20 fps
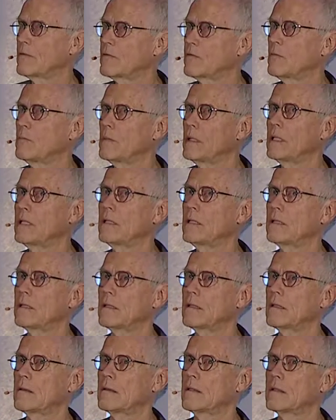to me,
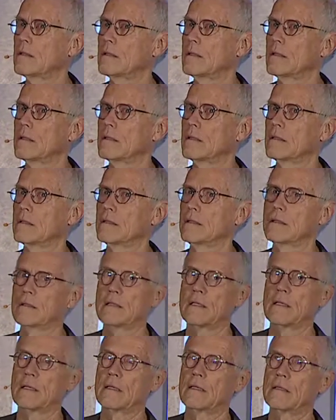the, the,
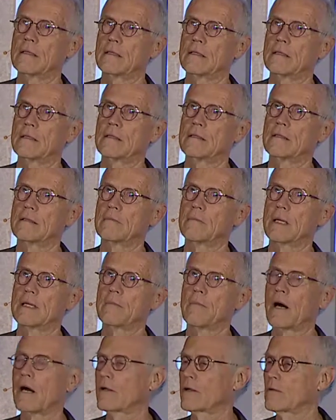the, the, my
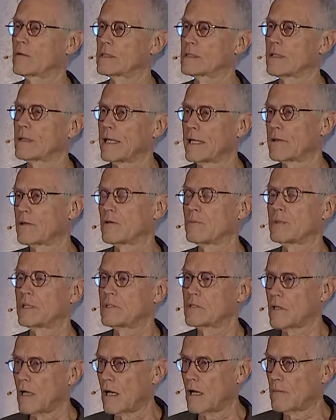motto is let there be
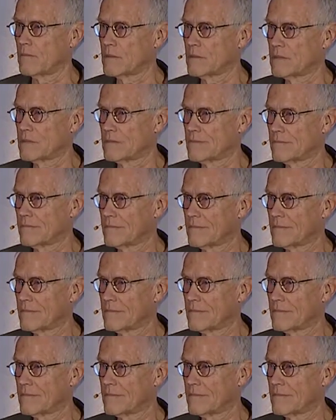jobs.